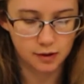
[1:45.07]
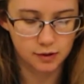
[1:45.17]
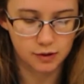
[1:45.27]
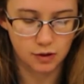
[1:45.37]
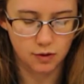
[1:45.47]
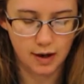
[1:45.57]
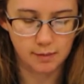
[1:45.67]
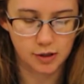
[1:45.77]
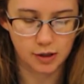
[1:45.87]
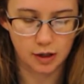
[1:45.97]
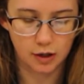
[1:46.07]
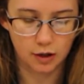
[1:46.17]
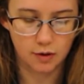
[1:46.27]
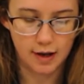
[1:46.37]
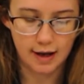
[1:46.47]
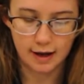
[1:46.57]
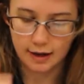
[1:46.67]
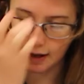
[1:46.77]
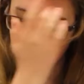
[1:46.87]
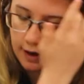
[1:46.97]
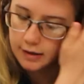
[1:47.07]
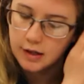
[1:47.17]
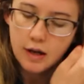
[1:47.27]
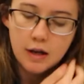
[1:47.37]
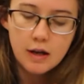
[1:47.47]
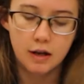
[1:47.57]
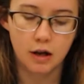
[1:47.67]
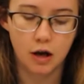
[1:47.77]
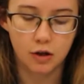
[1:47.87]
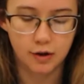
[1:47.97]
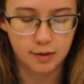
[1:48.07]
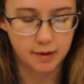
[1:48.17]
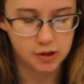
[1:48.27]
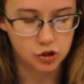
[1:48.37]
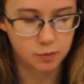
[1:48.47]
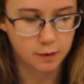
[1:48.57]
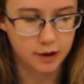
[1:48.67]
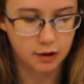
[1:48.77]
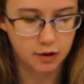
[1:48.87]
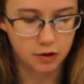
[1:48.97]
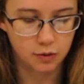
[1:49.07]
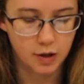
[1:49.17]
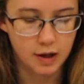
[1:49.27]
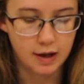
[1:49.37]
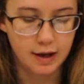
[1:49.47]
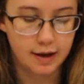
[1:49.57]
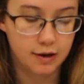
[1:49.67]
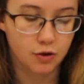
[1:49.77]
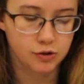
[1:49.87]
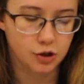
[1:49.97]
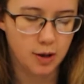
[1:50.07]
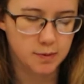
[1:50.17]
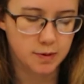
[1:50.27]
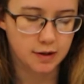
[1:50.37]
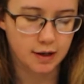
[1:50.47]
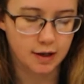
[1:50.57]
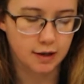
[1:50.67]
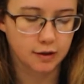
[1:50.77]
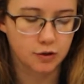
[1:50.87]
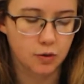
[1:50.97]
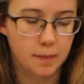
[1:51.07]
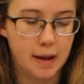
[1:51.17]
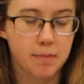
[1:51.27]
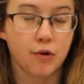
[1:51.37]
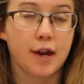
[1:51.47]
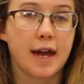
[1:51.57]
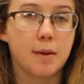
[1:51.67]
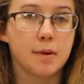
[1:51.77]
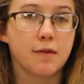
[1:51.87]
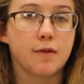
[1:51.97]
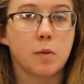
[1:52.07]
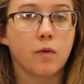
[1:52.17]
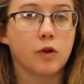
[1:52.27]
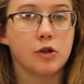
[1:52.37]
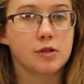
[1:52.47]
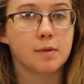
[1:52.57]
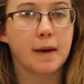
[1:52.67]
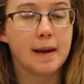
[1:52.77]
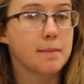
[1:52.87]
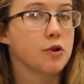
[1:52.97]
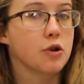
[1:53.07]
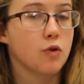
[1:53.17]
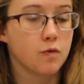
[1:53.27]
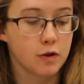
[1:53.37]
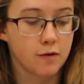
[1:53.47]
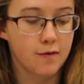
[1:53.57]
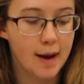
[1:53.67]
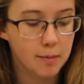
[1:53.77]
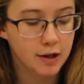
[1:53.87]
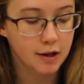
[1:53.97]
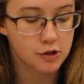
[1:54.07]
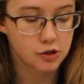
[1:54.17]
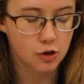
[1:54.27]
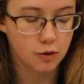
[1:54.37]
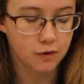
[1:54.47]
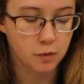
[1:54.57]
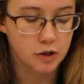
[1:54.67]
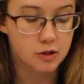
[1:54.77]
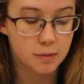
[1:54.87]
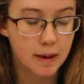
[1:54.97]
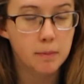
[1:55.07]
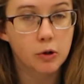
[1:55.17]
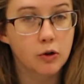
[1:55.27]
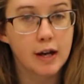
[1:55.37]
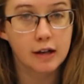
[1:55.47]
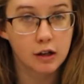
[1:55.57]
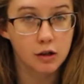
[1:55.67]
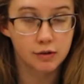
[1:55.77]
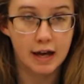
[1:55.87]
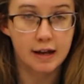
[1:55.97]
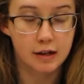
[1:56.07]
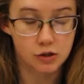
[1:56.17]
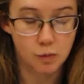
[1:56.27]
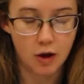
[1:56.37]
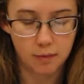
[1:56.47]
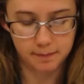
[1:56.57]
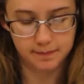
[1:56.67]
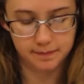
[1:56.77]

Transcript: So I'm just going to go ahead and color in my superhero. And it also comes with like a little paper cape if you prefer to use the paper over the fabric. So if you want to use the paper, go ahead and color that in as well.